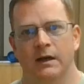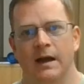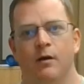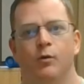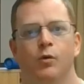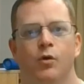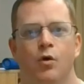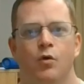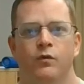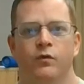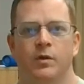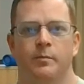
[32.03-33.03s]
Now we'll
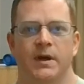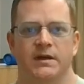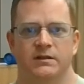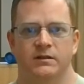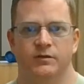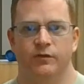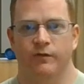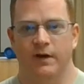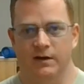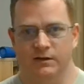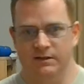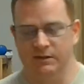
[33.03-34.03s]
go over the basics for
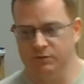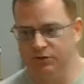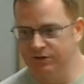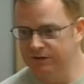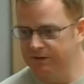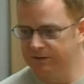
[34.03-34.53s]
fire extinguishers.